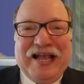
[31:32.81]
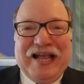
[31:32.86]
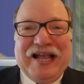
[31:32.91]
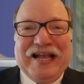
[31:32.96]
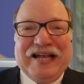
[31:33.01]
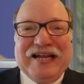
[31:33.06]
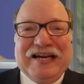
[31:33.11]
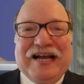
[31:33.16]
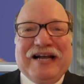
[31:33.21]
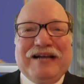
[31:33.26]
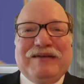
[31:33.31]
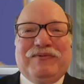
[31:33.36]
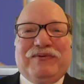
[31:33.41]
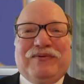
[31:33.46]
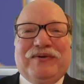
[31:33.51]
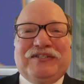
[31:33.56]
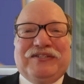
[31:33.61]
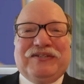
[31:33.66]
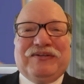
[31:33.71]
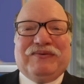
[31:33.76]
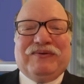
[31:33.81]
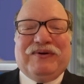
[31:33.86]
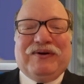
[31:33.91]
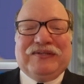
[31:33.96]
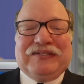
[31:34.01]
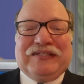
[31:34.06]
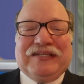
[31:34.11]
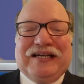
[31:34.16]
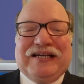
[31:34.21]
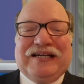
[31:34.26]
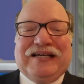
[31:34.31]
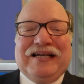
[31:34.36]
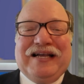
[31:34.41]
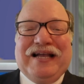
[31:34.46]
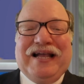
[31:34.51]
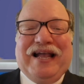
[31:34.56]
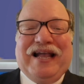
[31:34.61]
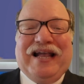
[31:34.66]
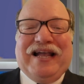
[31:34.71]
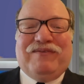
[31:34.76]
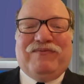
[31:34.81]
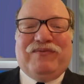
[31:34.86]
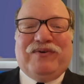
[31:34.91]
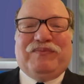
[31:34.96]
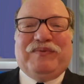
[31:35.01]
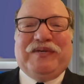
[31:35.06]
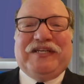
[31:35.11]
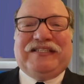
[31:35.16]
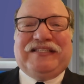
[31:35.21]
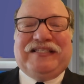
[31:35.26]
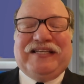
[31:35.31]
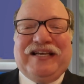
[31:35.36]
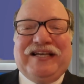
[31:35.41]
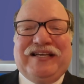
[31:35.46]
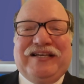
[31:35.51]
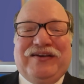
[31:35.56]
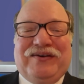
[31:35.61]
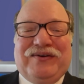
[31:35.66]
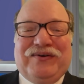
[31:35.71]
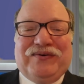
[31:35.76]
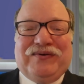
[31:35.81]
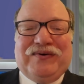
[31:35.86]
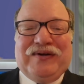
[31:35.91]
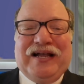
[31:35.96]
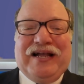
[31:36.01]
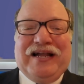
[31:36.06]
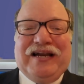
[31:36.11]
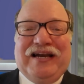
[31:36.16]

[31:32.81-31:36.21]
and I'm Chris Carosa, and we'll be seeing you